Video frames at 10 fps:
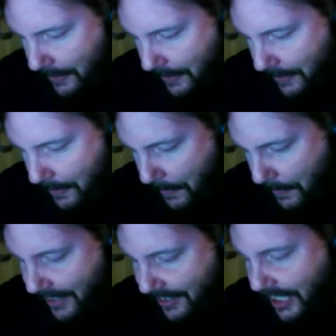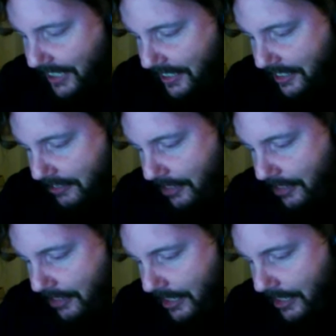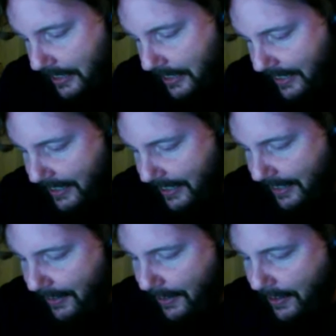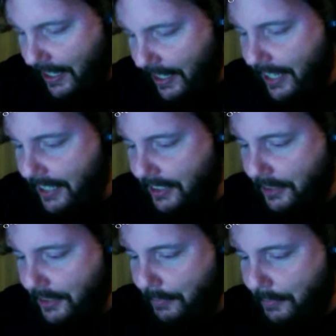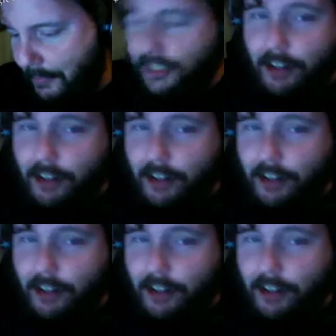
Oh, Jesus Christ. It is Magic Rock